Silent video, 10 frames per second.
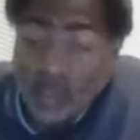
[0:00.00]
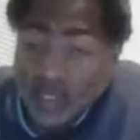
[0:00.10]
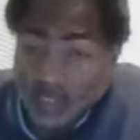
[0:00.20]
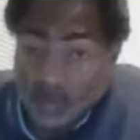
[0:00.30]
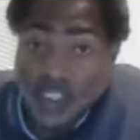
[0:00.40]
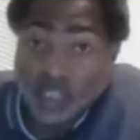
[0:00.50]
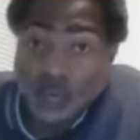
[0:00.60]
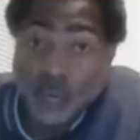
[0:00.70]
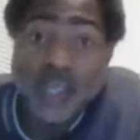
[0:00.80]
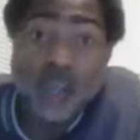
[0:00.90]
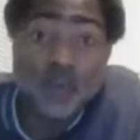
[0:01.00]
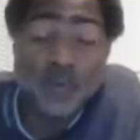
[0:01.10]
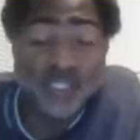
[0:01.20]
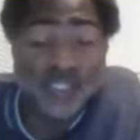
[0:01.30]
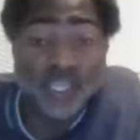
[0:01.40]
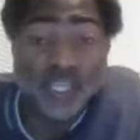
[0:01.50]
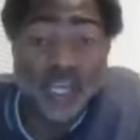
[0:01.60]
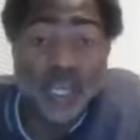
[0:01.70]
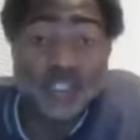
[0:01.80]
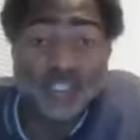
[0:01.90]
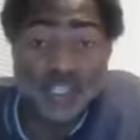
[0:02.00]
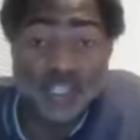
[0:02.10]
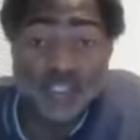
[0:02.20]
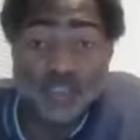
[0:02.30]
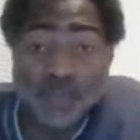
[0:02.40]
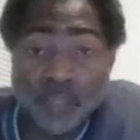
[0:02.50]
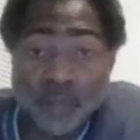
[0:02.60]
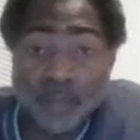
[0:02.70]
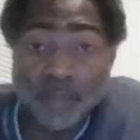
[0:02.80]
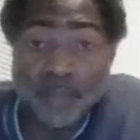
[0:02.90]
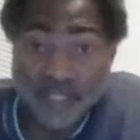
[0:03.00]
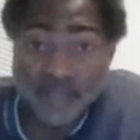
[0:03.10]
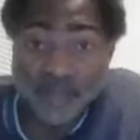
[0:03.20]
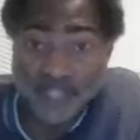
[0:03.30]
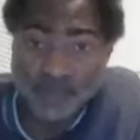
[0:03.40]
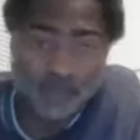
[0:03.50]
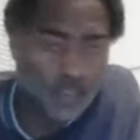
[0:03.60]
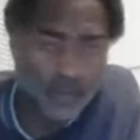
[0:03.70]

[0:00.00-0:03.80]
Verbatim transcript: Cause see, we always saying God judges people individually.